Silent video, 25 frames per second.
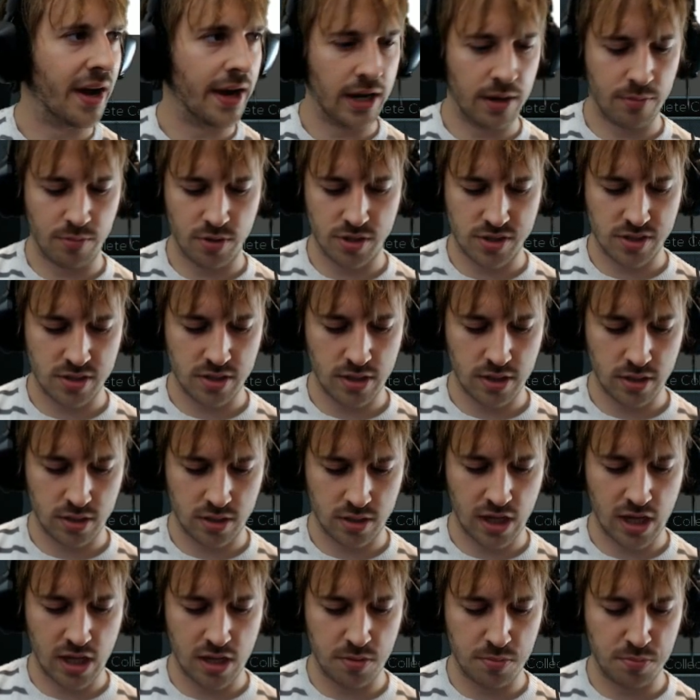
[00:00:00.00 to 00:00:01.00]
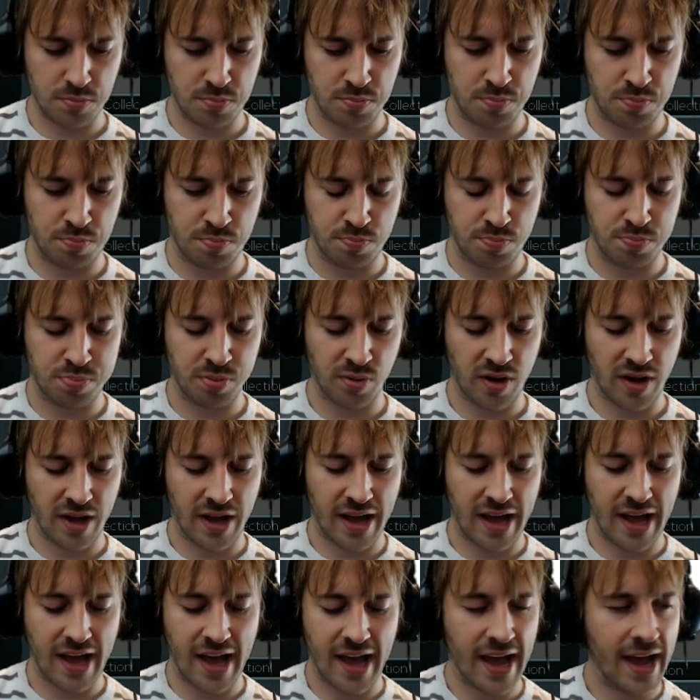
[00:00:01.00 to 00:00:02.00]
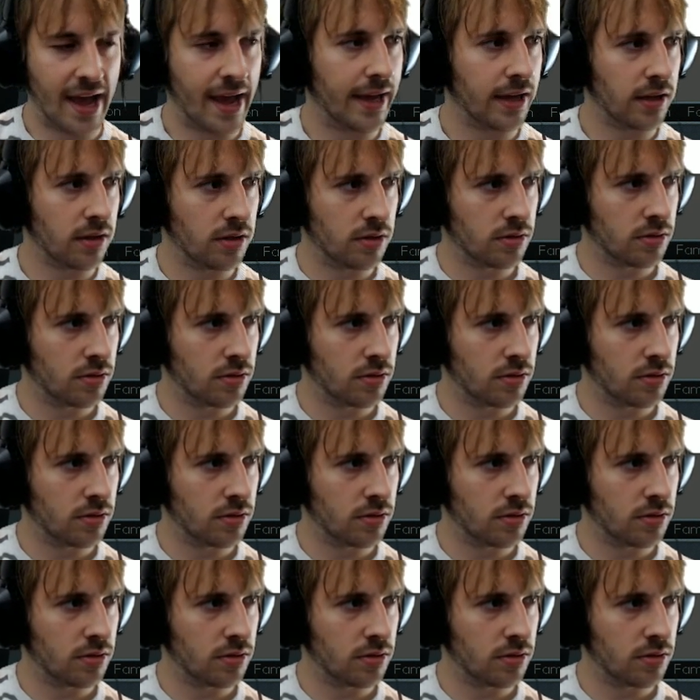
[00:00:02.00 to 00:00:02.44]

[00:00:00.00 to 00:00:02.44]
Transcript: I'm gonna say, can buy,